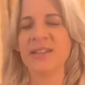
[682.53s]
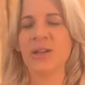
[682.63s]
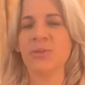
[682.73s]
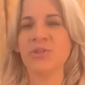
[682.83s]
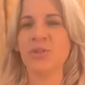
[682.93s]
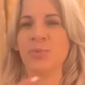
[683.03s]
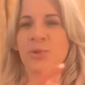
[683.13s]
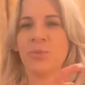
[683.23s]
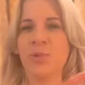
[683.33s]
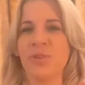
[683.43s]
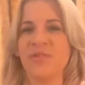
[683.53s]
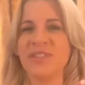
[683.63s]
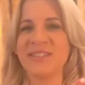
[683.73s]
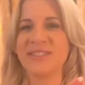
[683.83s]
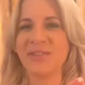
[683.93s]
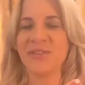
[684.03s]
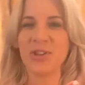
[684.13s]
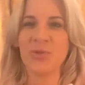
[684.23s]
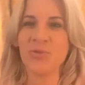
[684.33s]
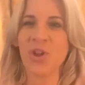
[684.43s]
I want you to put more of the stuff
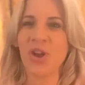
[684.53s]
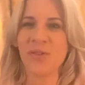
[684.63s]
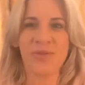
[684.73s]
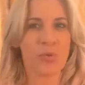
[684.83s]
that you love,